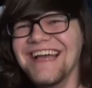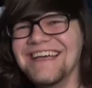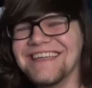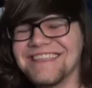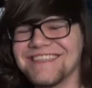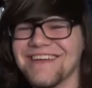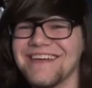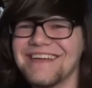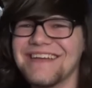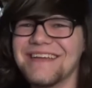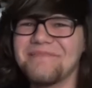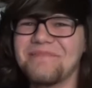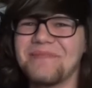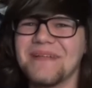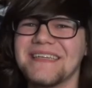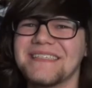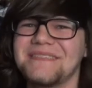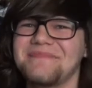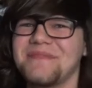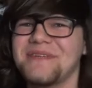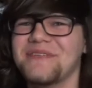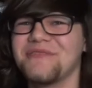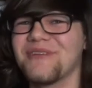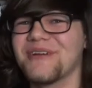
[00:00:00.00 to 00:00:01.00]
So I did play
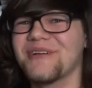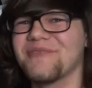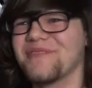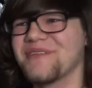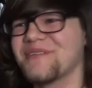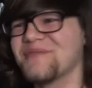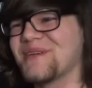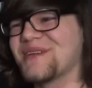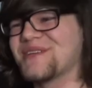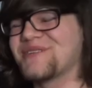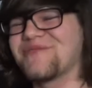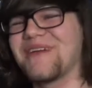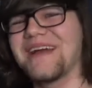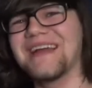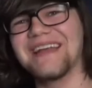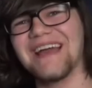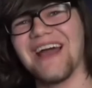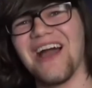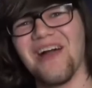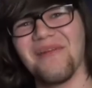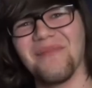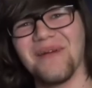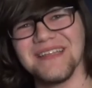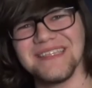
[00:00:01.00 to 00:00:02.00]
Speedroid Wind Witch. Right
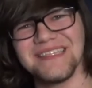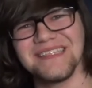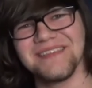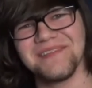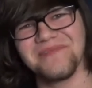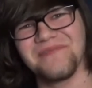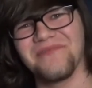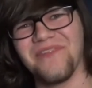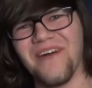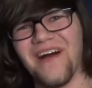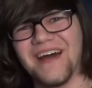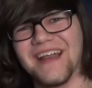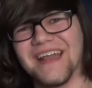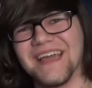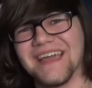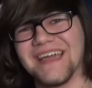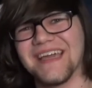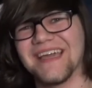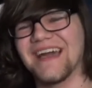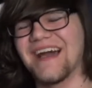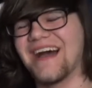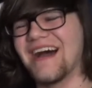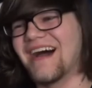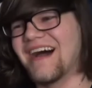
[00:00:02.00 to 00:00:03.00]
now I'm on
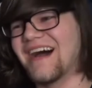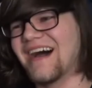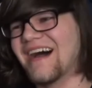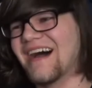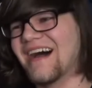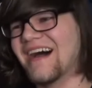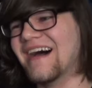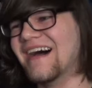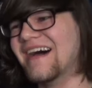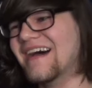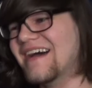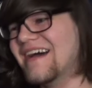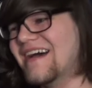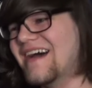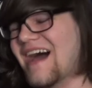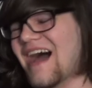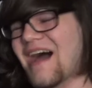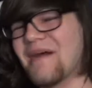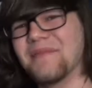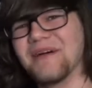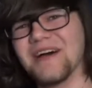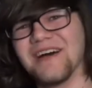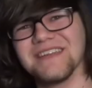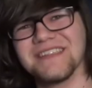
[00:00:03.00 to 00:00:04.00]
Symphonic
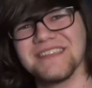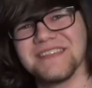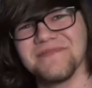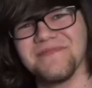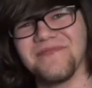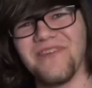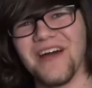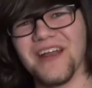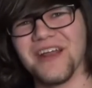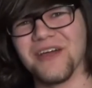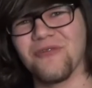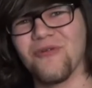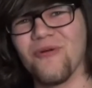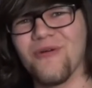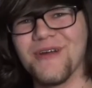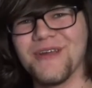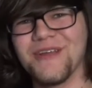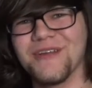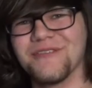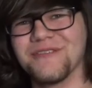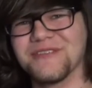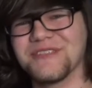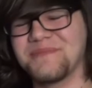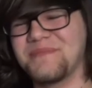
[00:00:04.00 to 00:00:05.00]

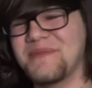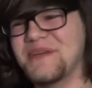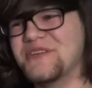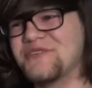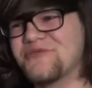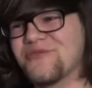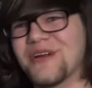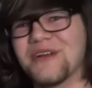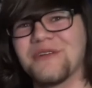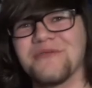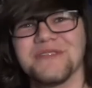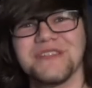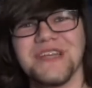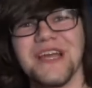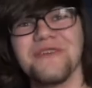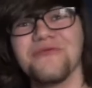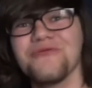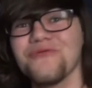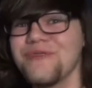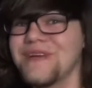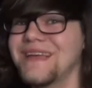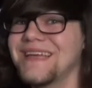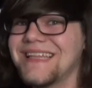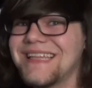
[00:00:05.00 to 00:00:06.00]
Warrior Speedroid, which I
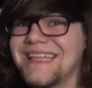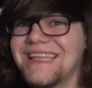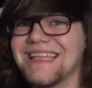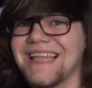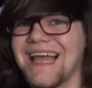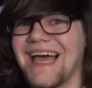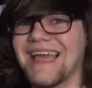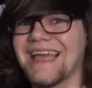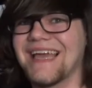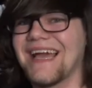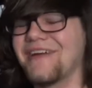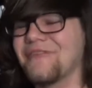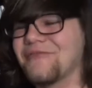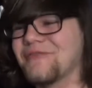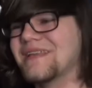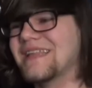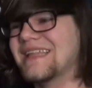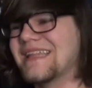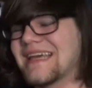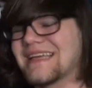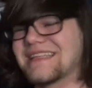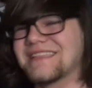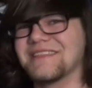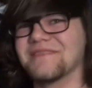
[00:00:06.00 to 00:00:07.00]
really like. I
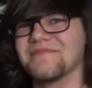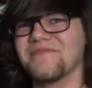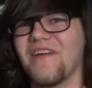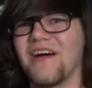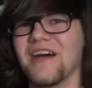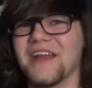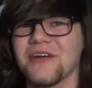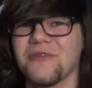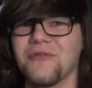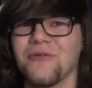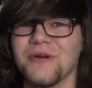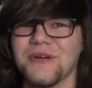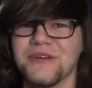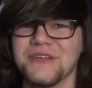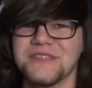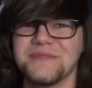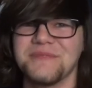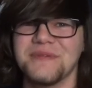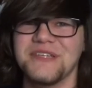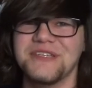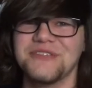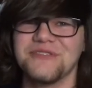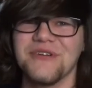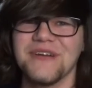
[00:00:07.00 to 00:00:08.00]
really like Symphonic Warrior
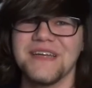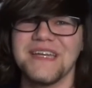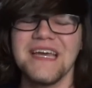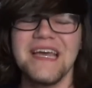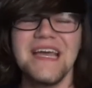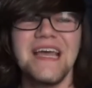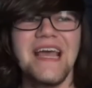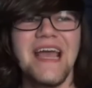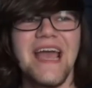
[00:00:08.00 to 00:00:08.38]
Speedroid.